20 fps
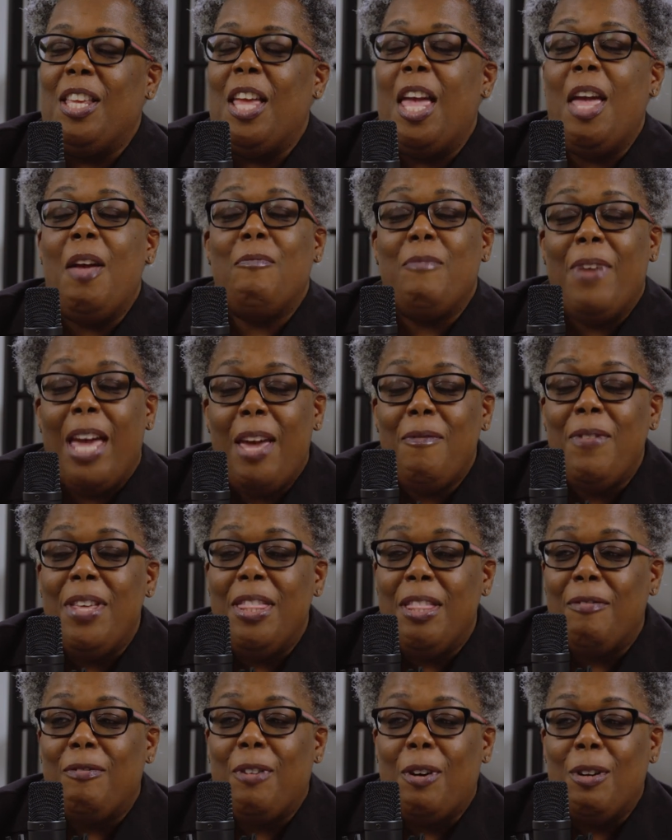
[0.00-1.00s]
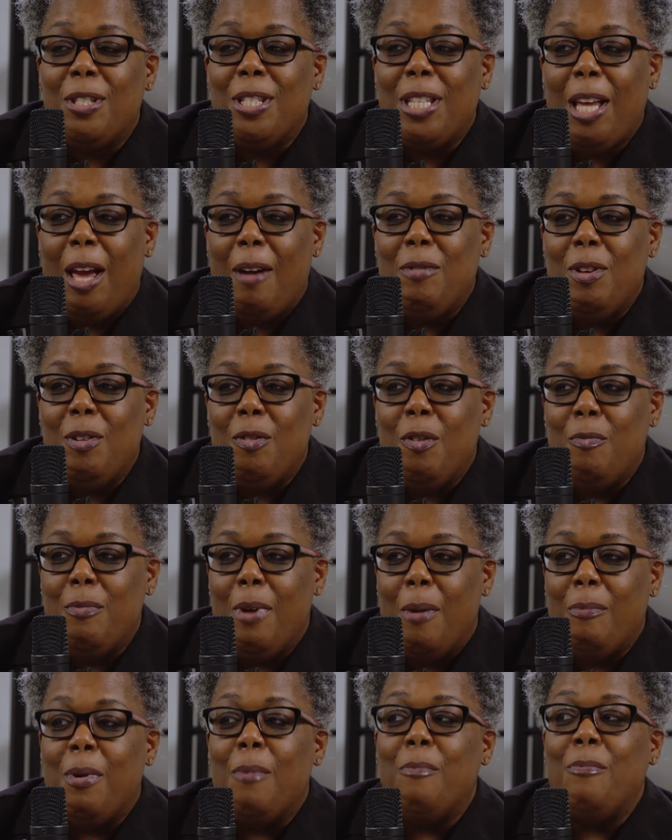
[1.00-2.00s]
it may be the first time you
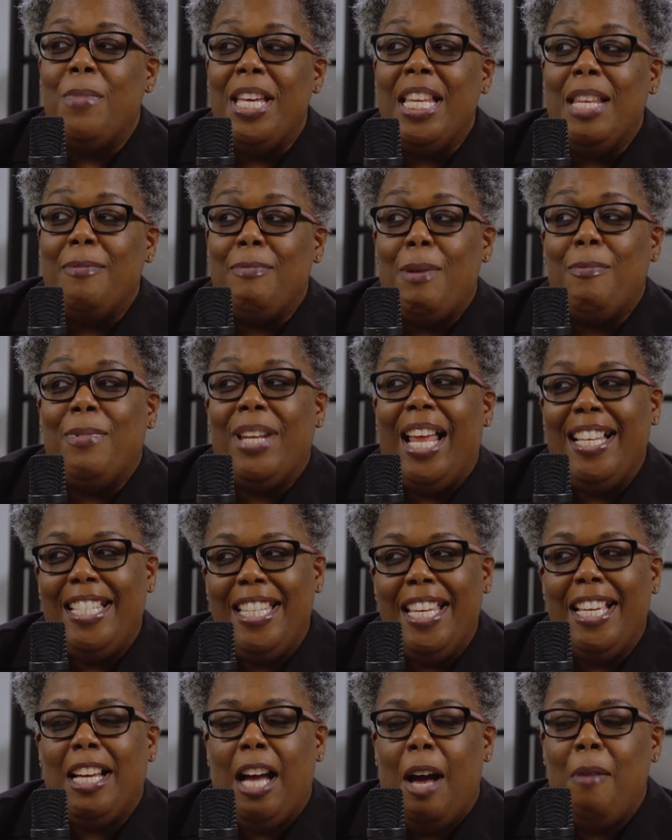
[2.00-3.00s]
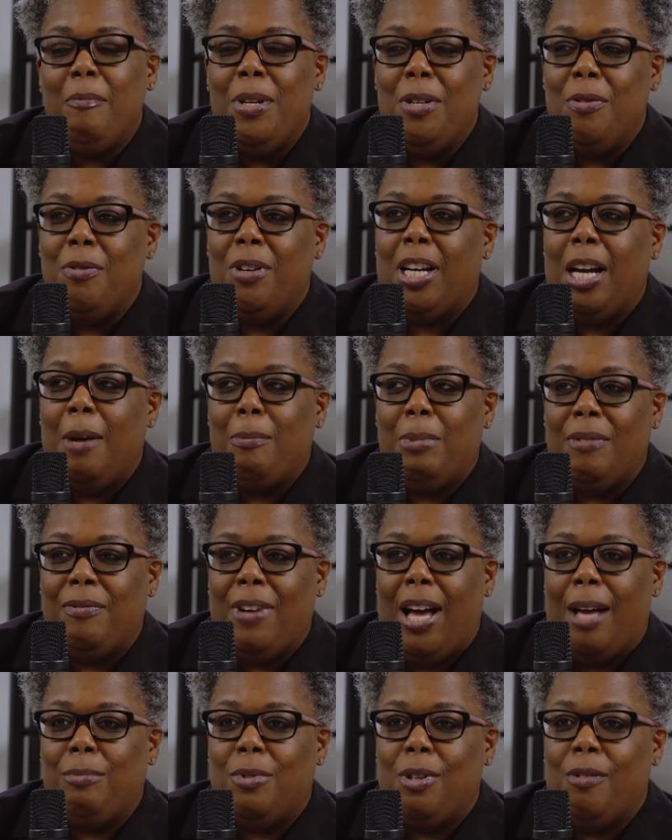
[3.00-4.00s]
remember meeting me, but I did come and do a couple of
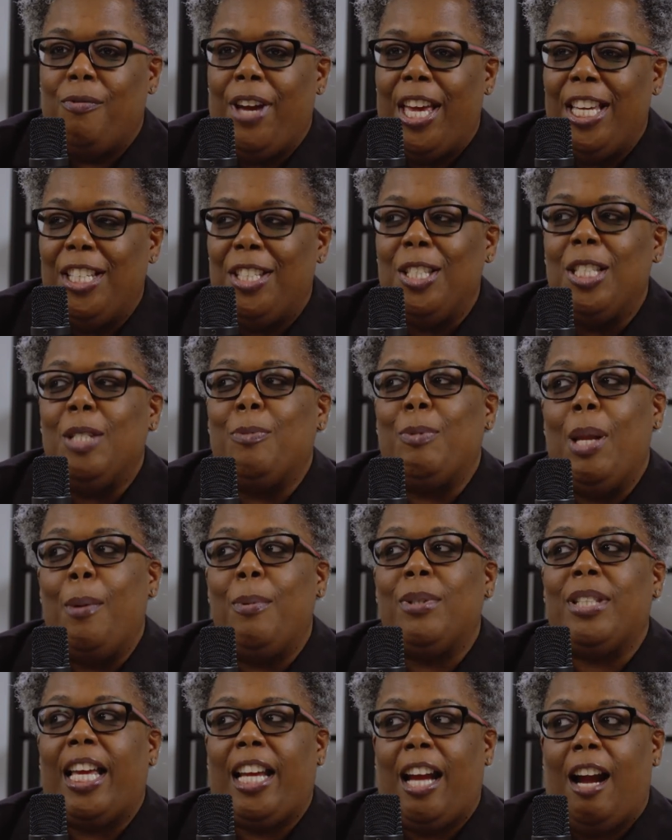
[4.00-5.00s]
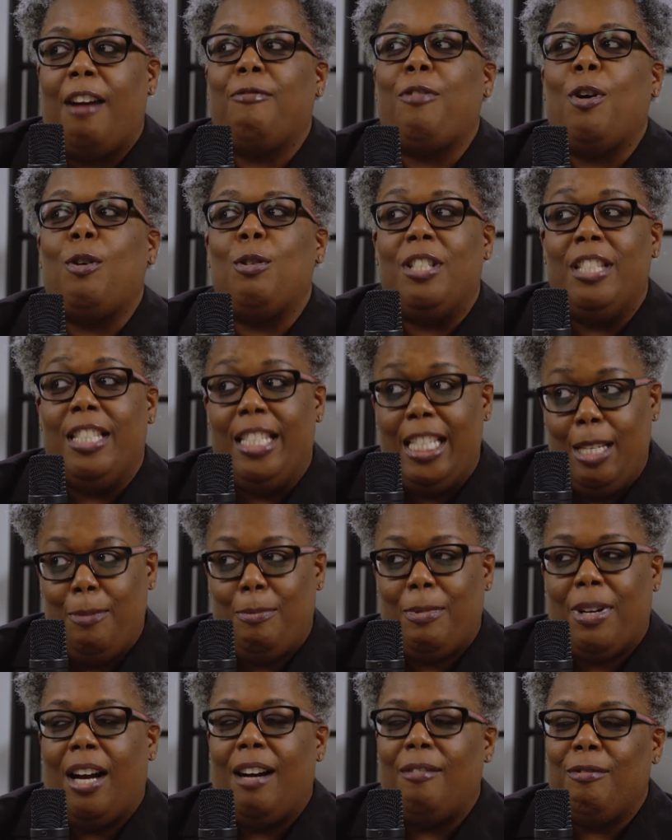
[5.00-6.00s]
observations, but it was like our first deep
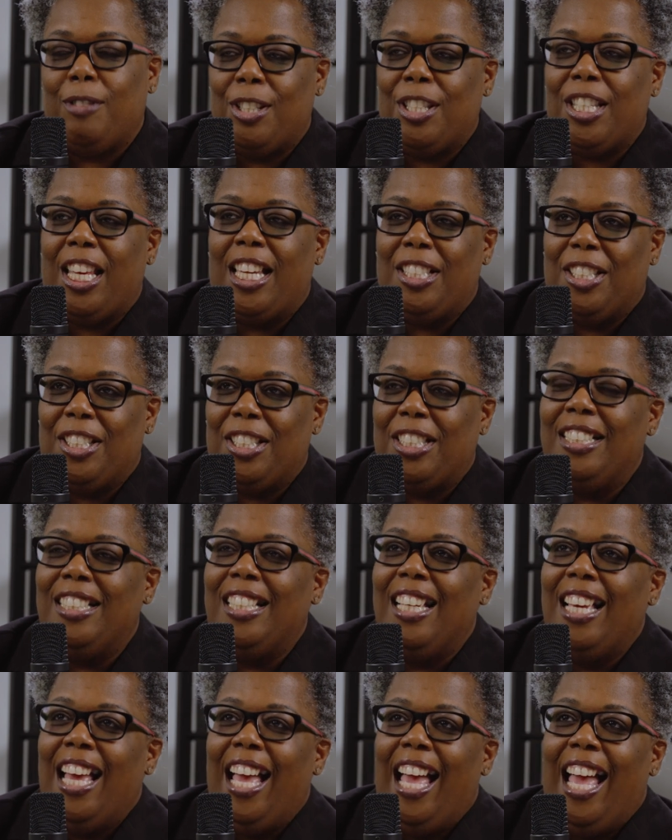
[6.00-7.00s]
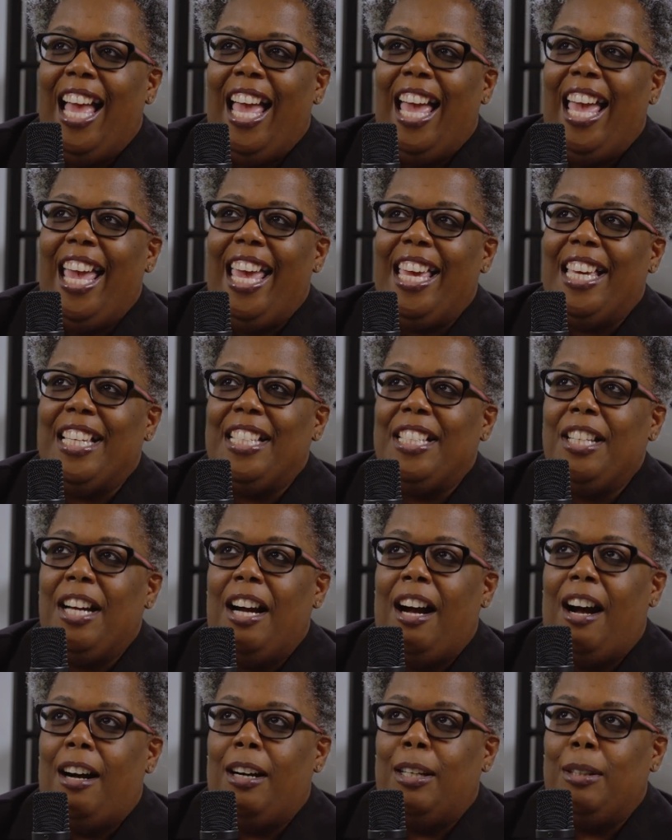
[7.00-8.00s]
conversation. And
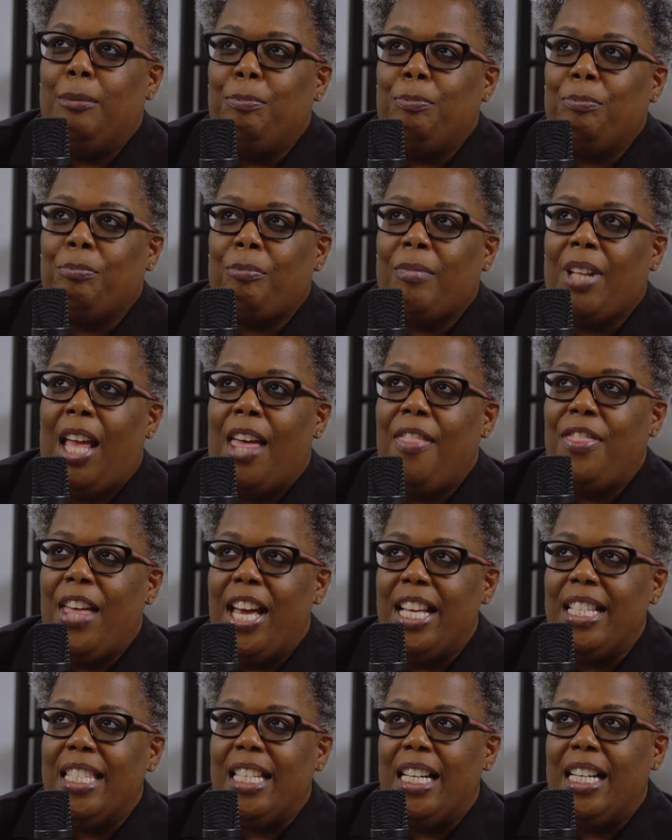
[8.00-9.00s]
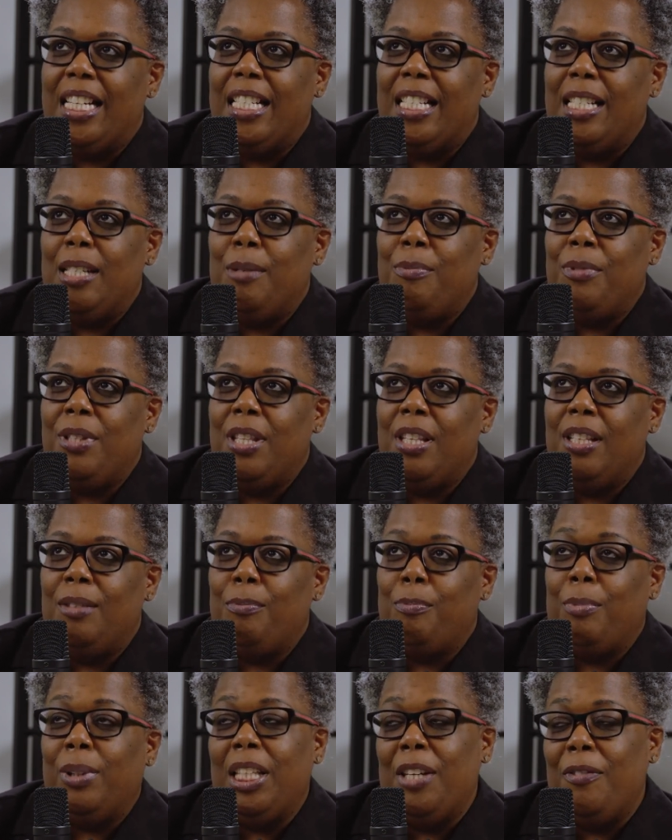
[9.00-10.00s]
at that time,
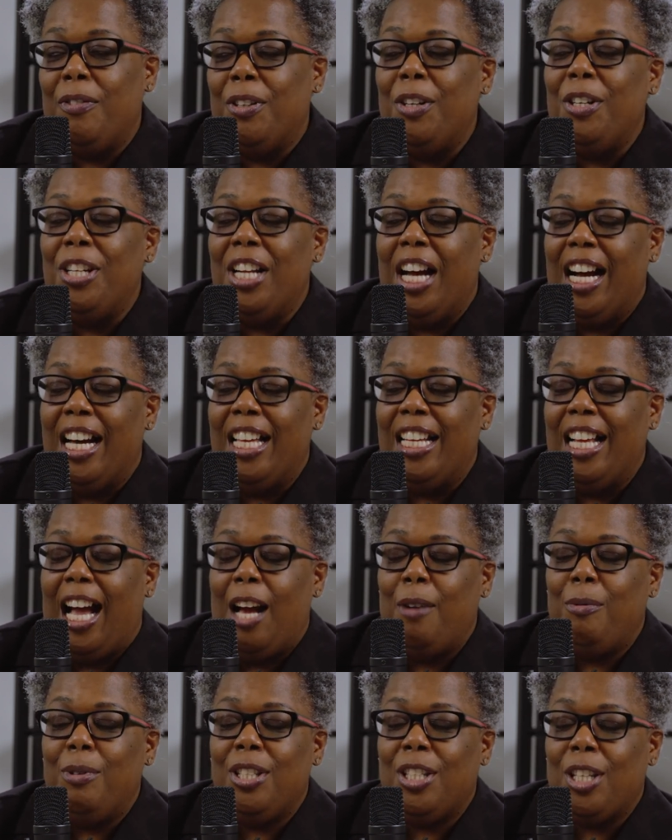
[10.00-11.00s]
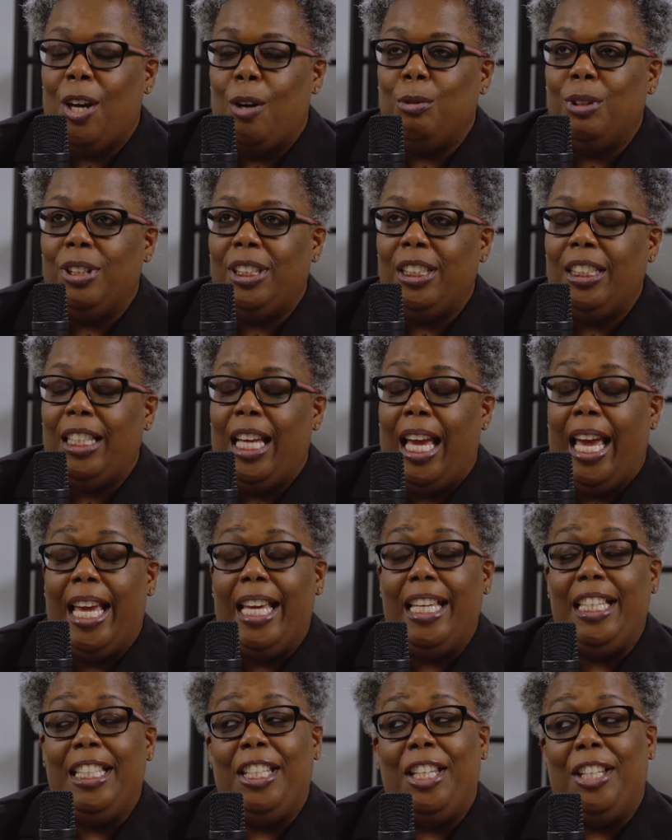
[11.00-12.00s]
believe it or not, I was only
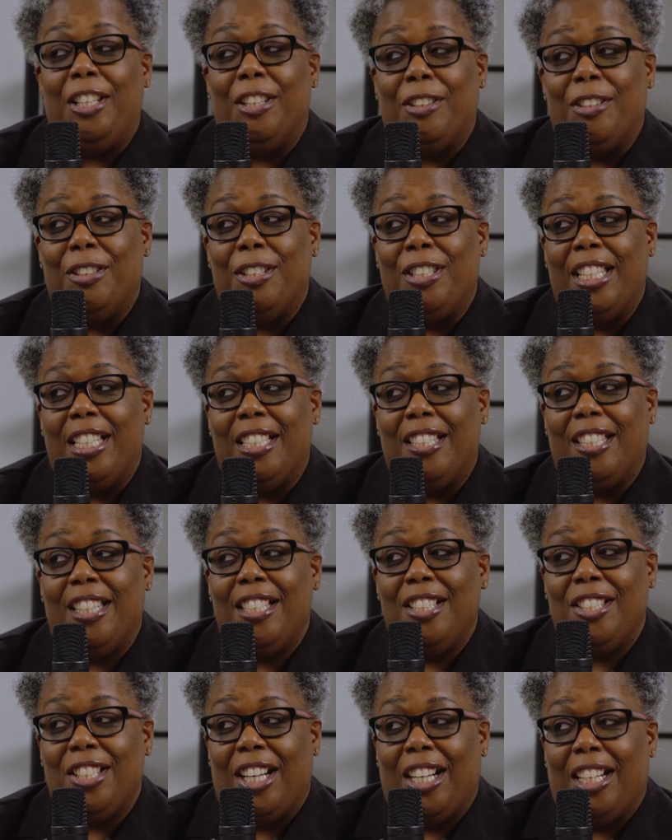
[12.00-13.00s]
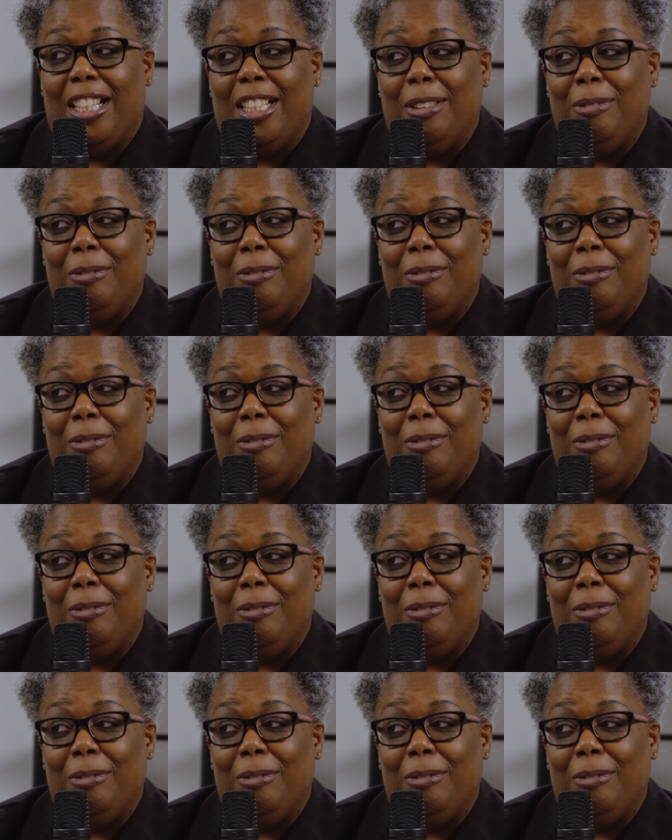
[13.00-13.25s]
8 years into the job.